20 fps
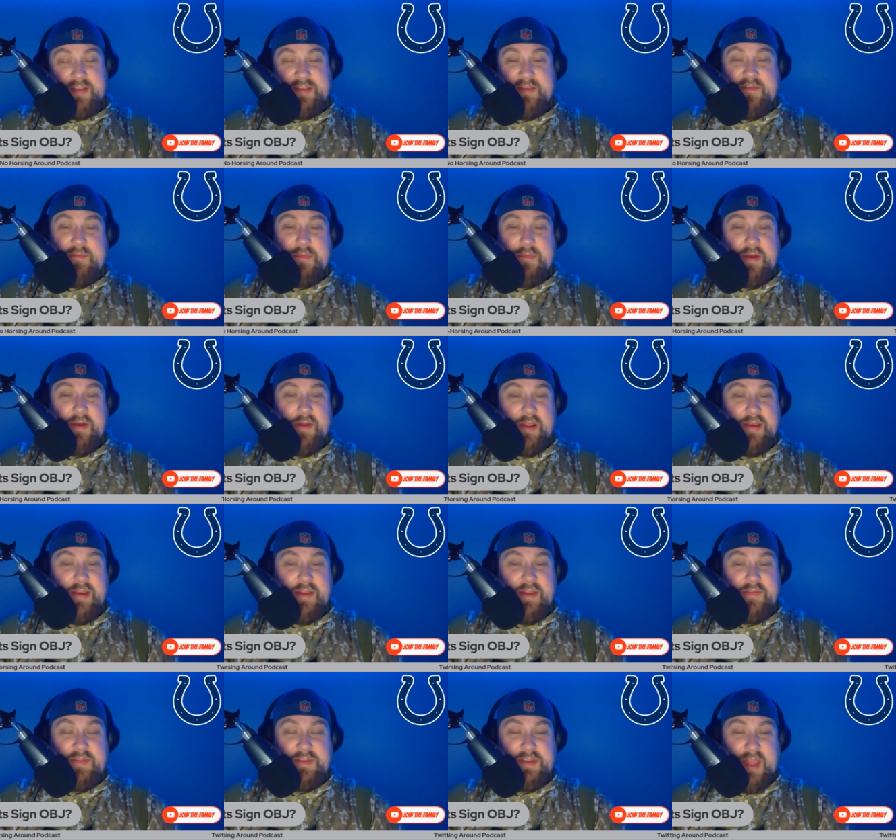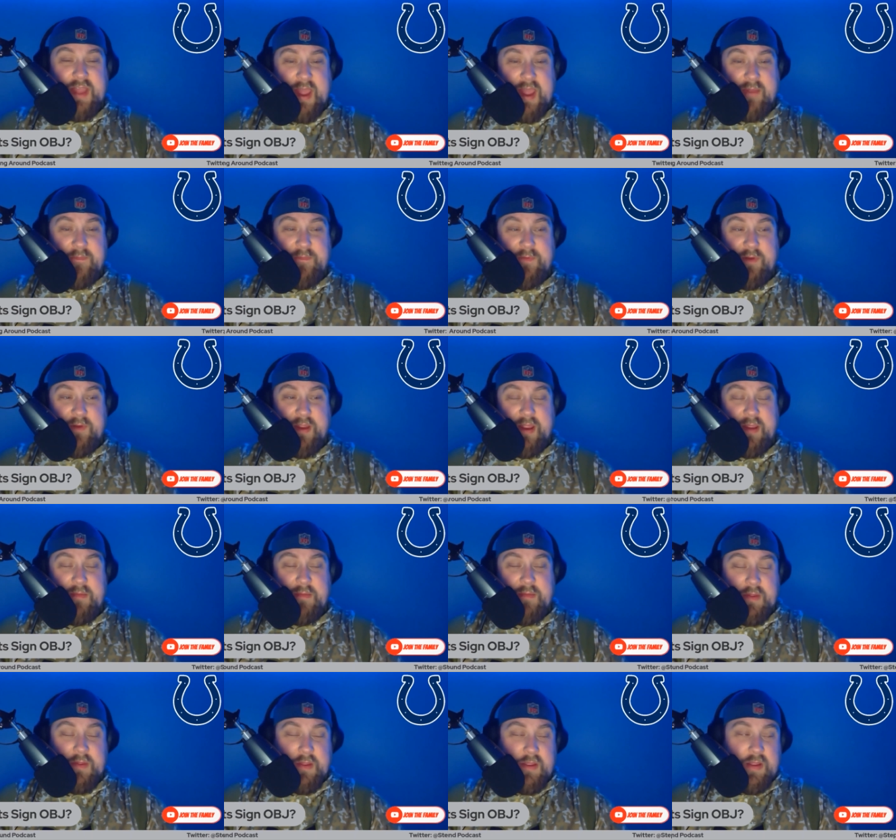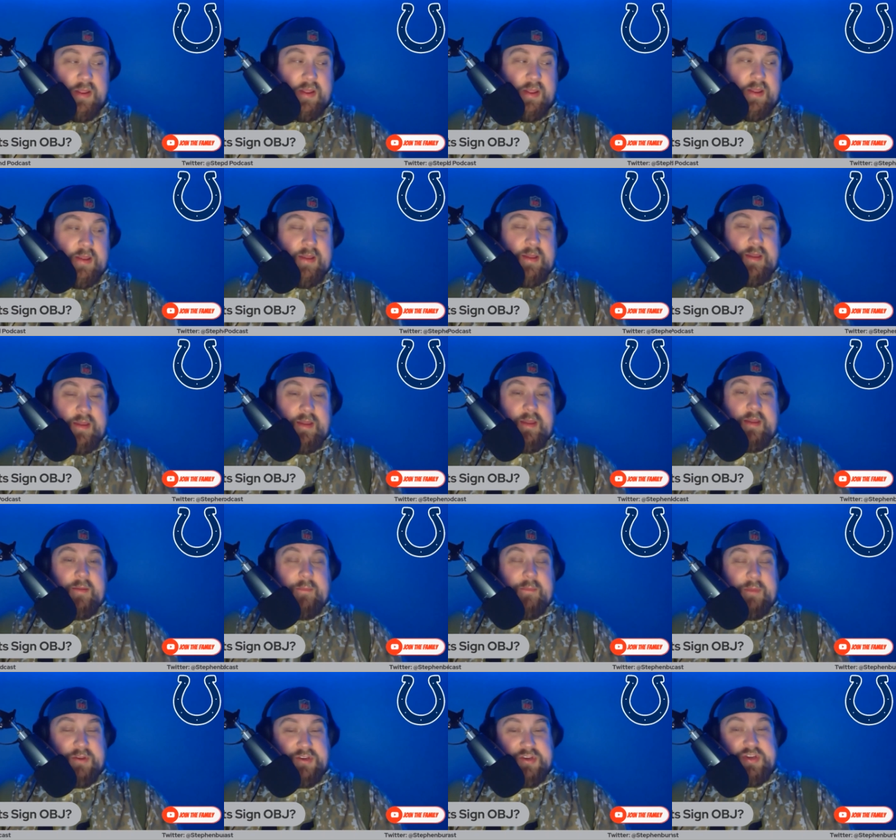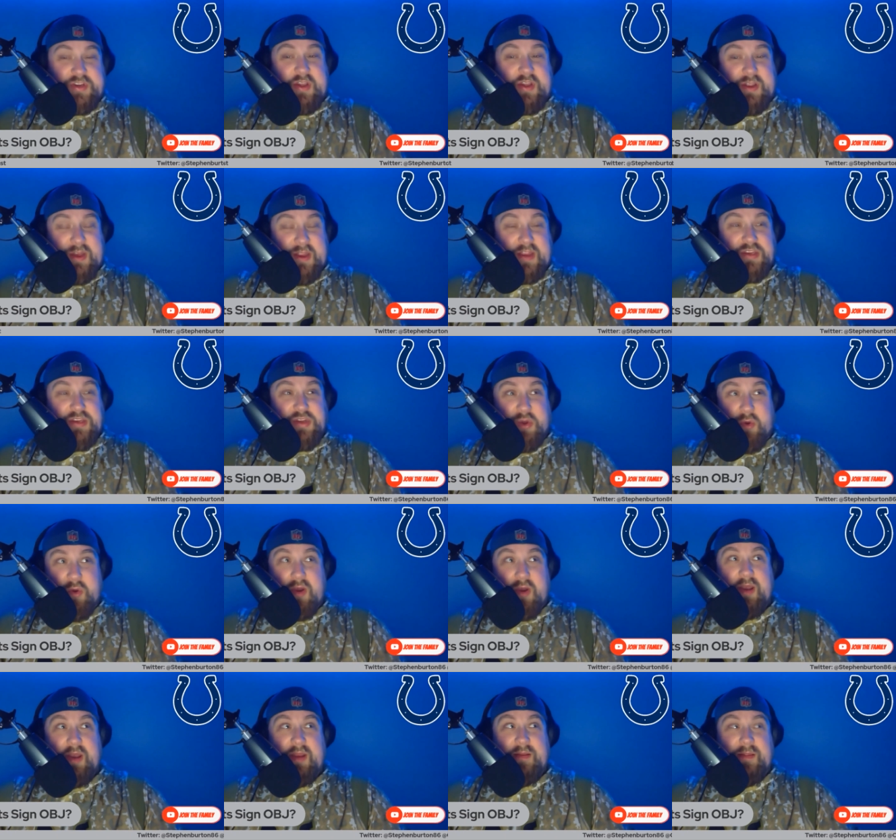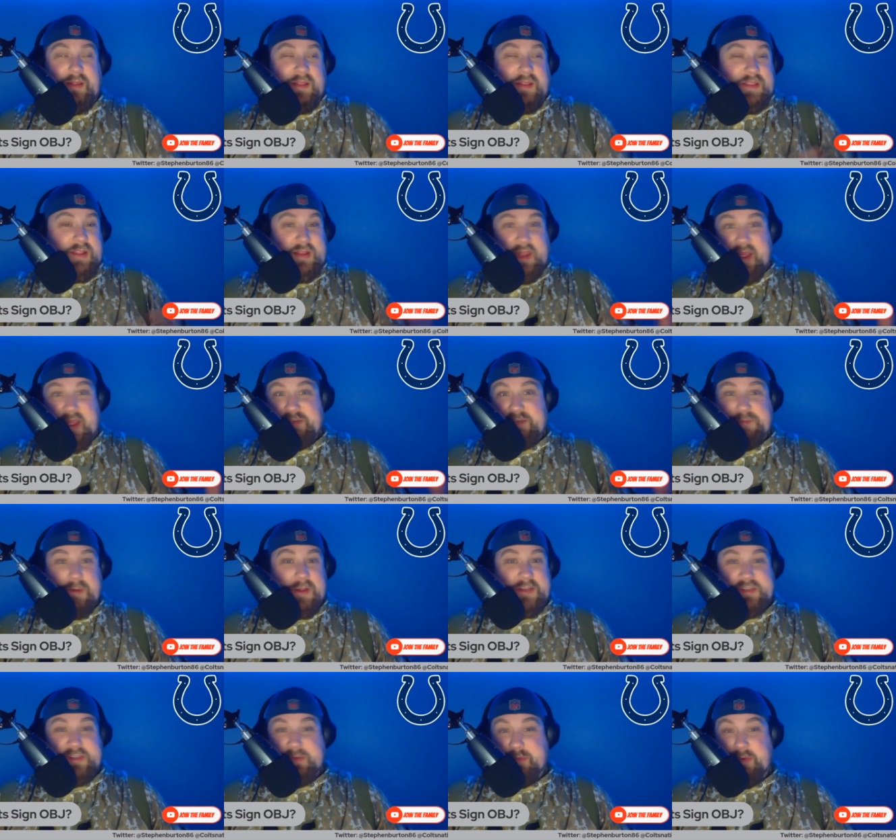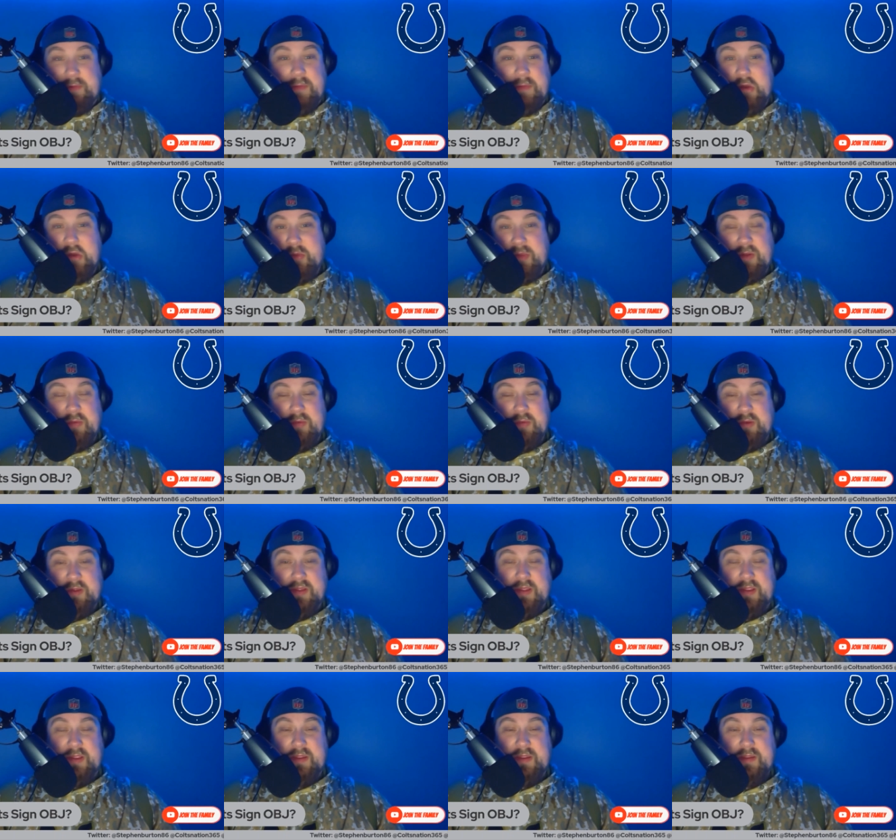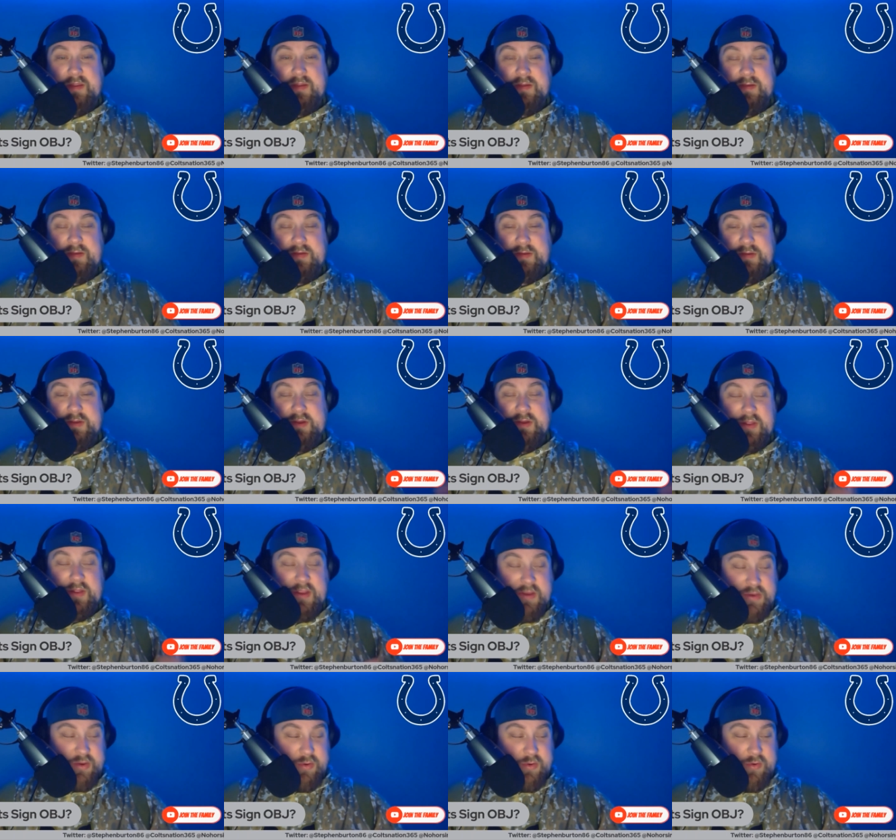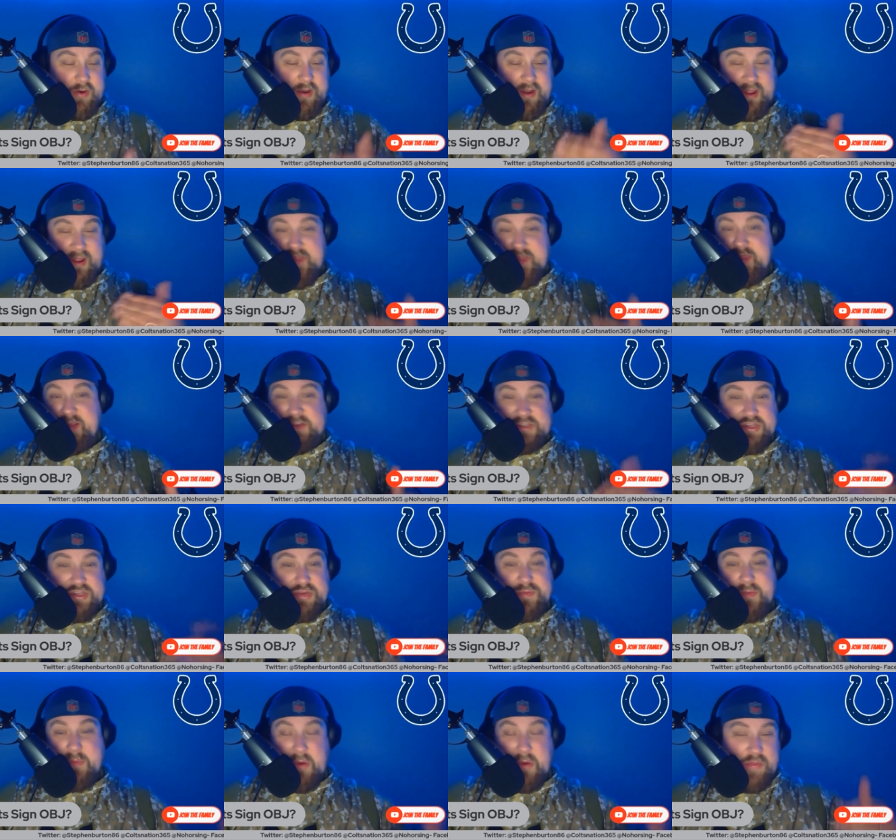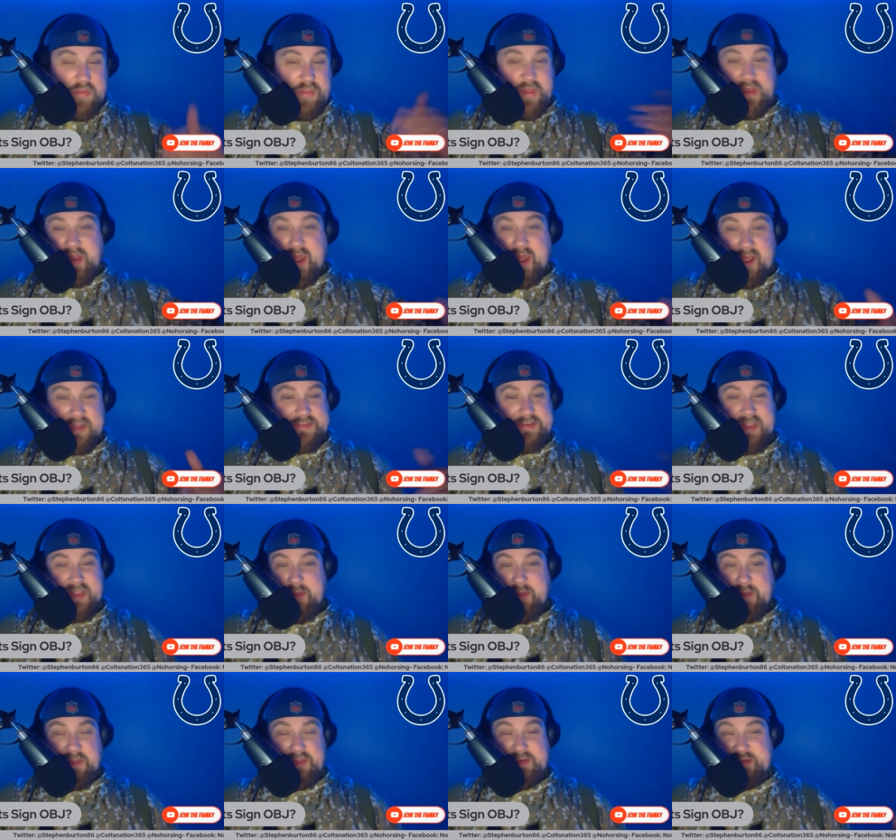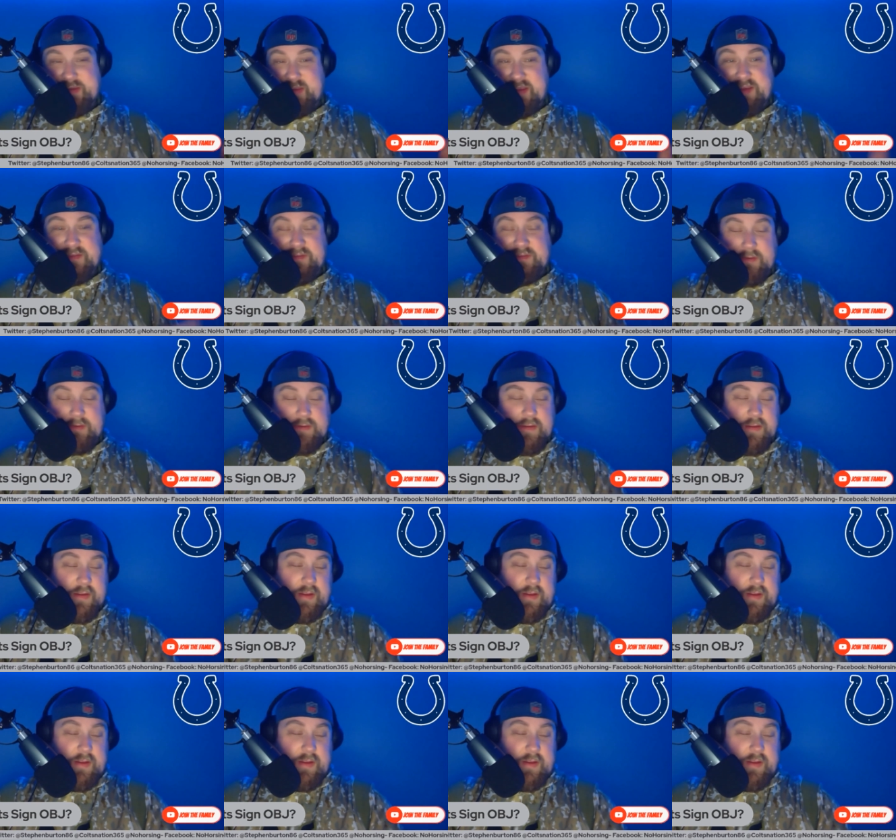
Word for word: have a better idea of the time frame. But you're talking he tore it at the last possible moment, really. You know, he tore it in the Super Bowl, the last game of the season,